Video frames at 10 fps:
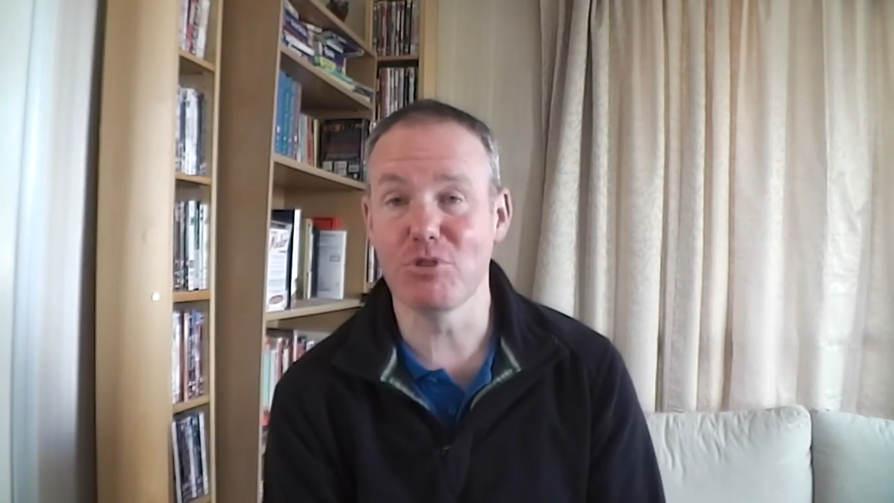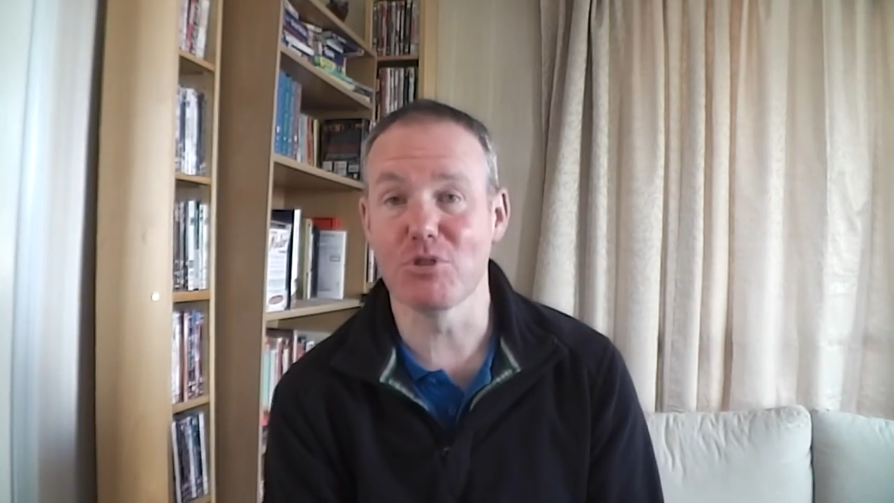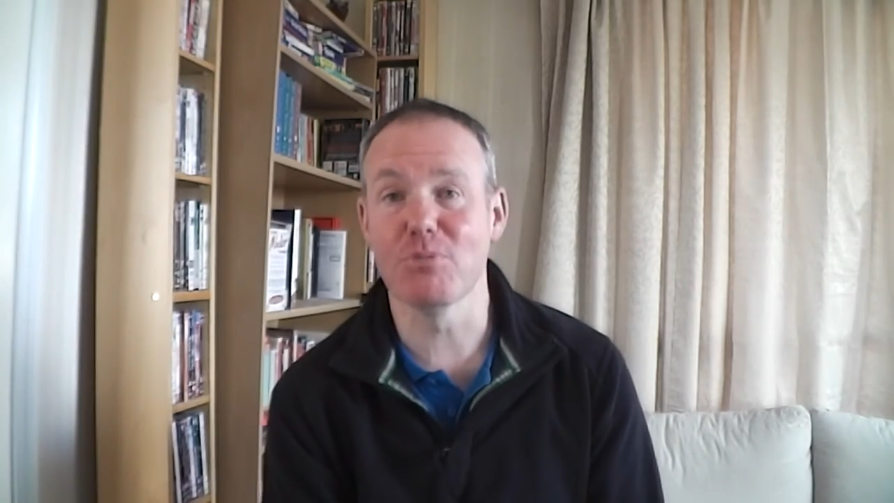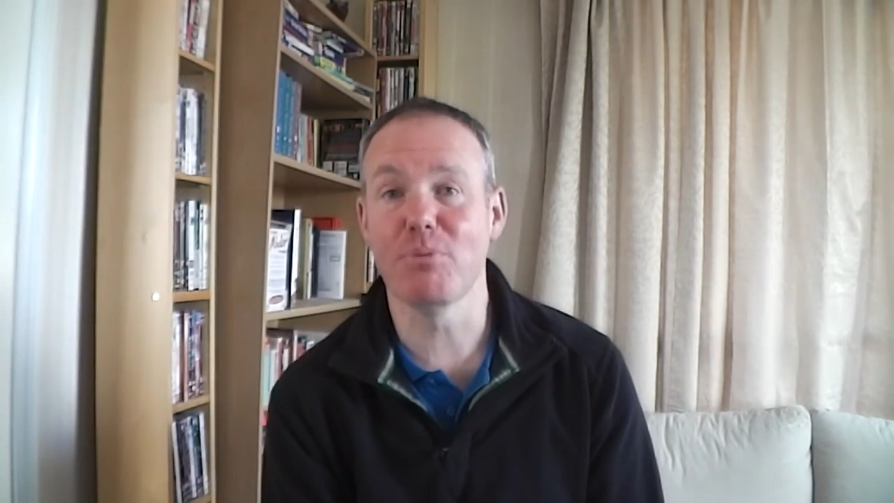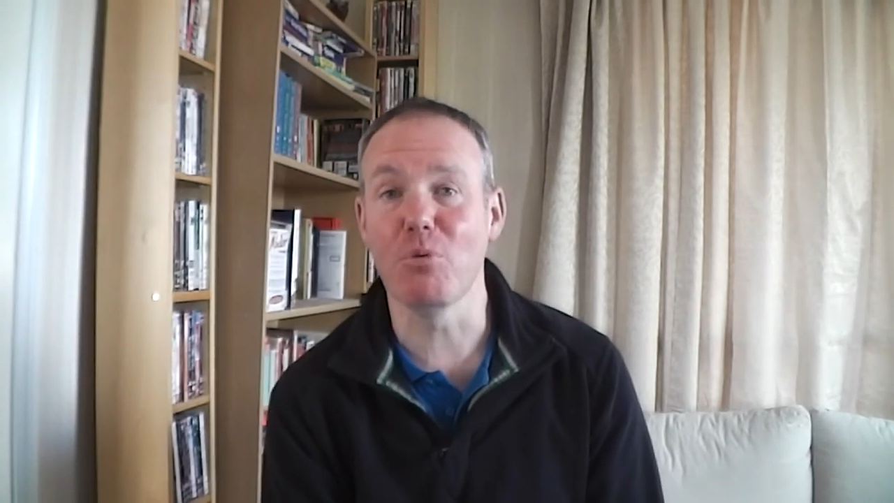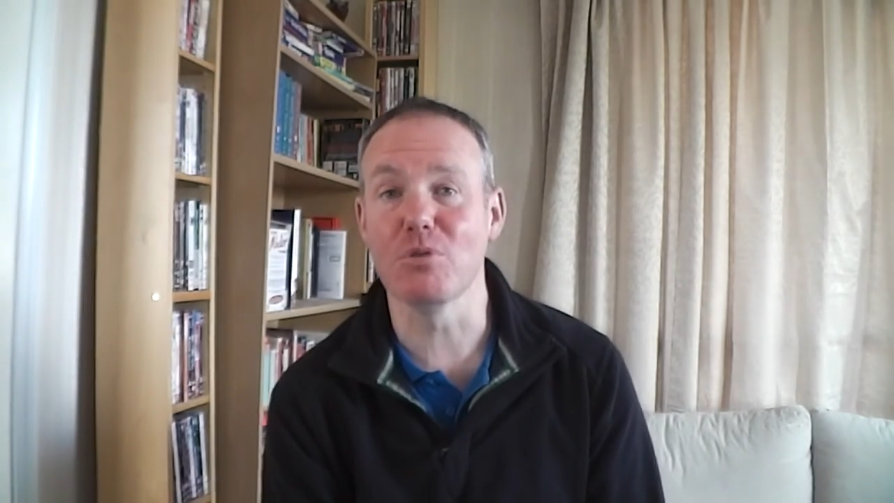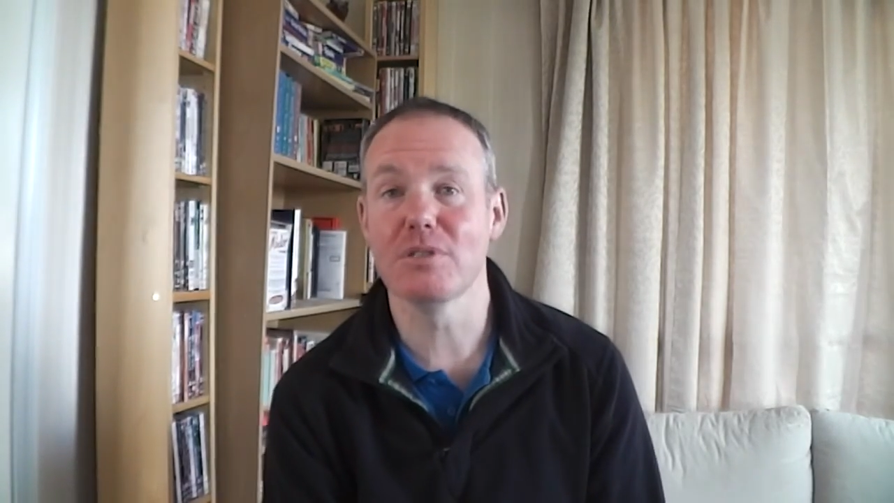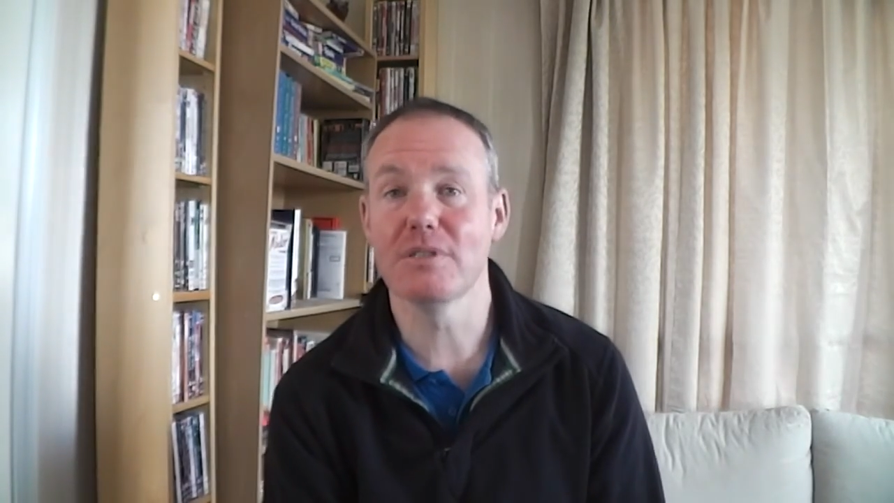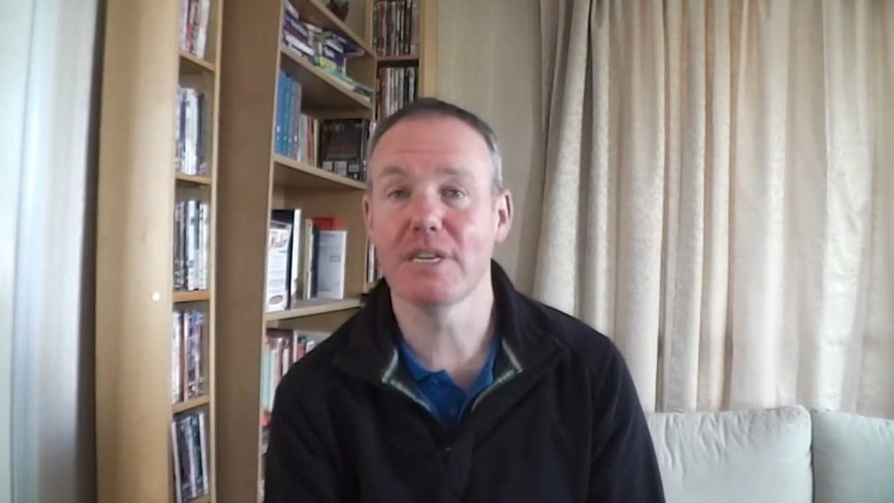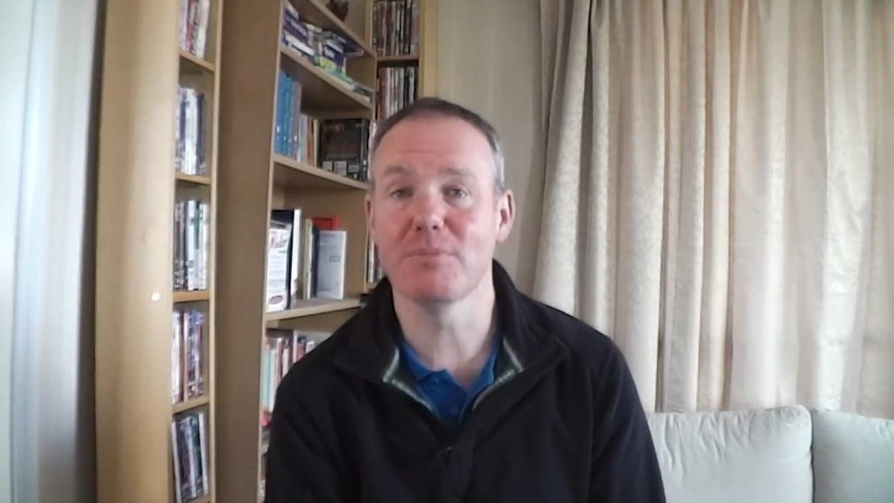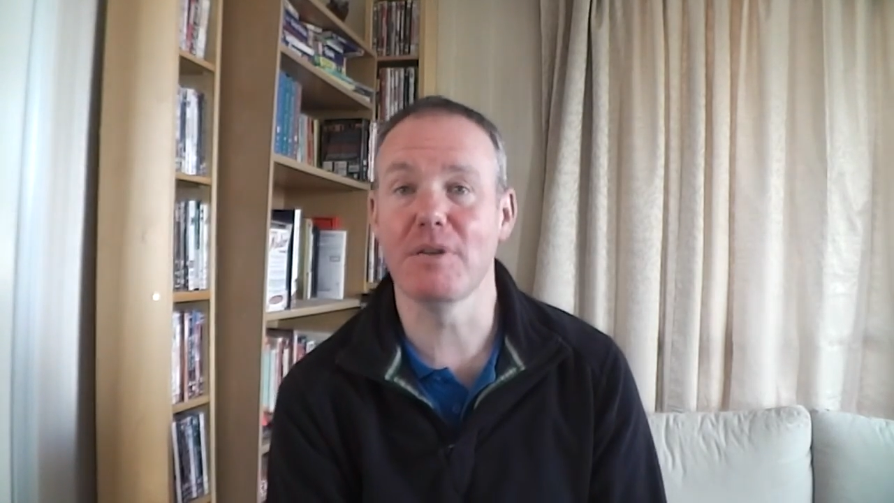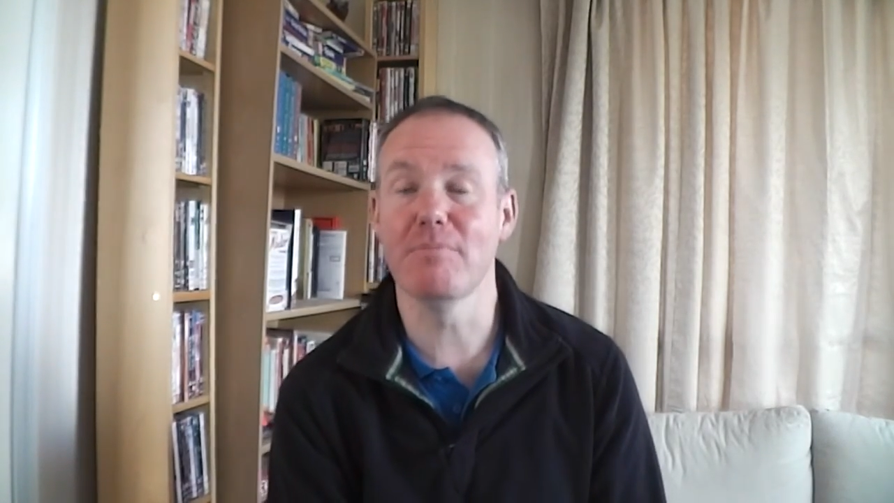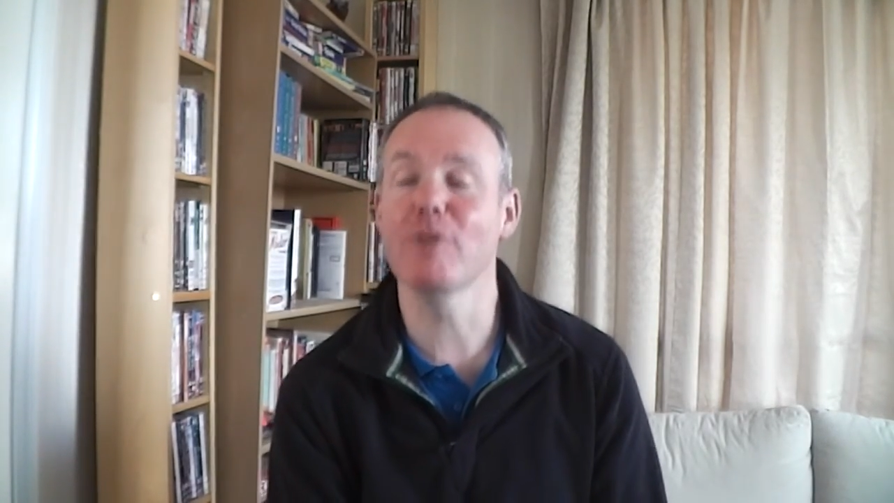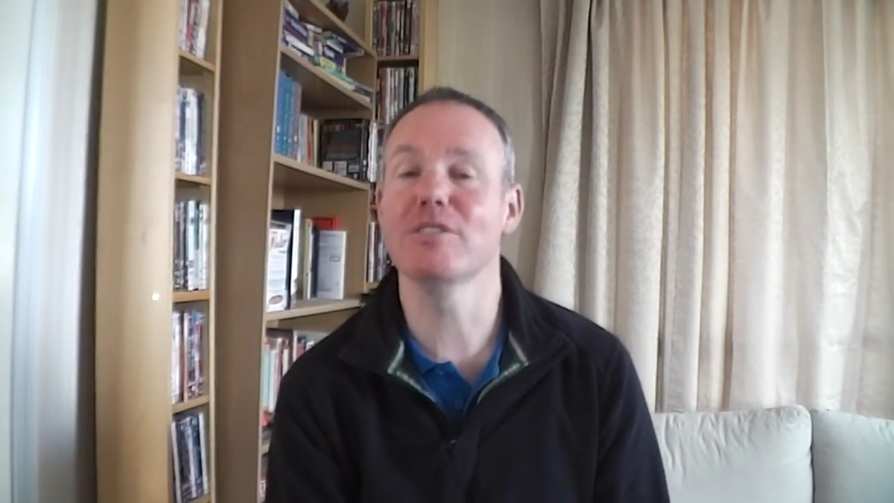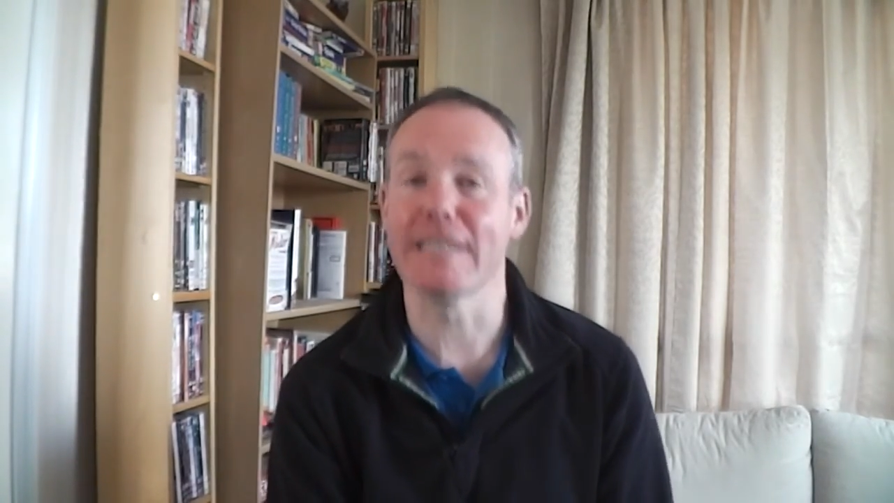your support has been most